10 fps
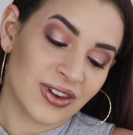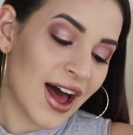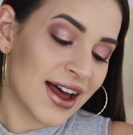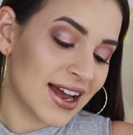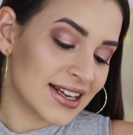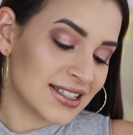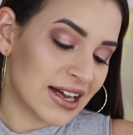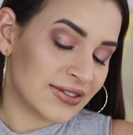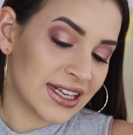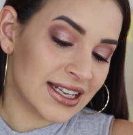Vlada. I
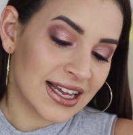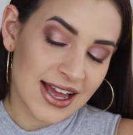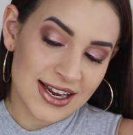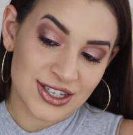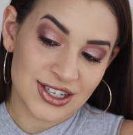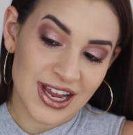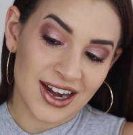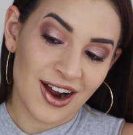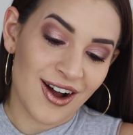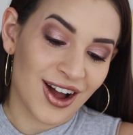definitely like that
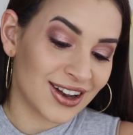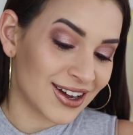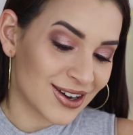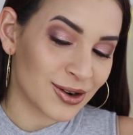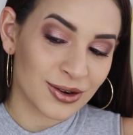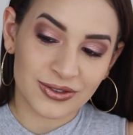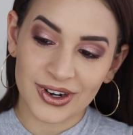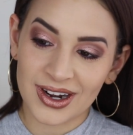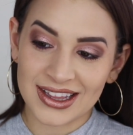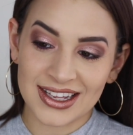shade all
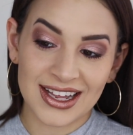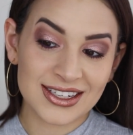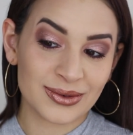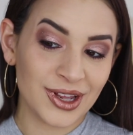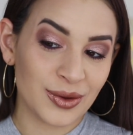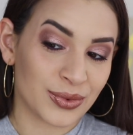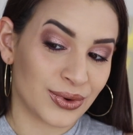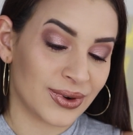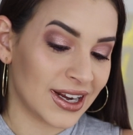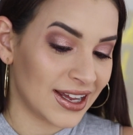over. I think that's really
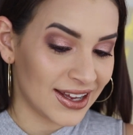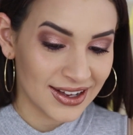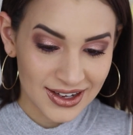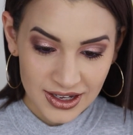pretty.